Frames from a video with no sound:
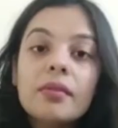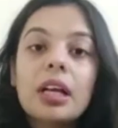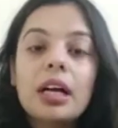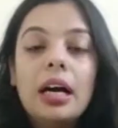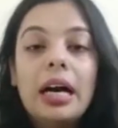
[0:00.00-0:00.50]

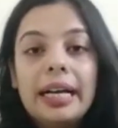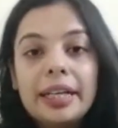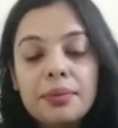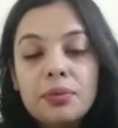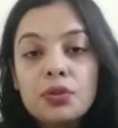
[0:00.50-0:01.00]

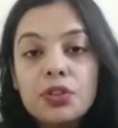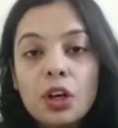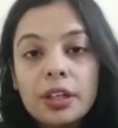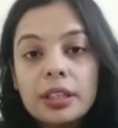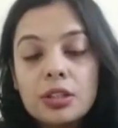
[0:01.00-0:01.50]
I moved
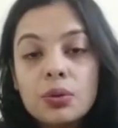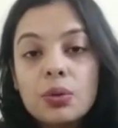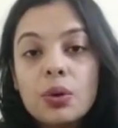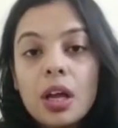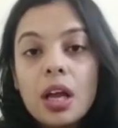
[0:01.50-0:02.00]
on
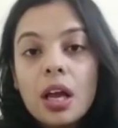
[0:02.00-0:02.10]
to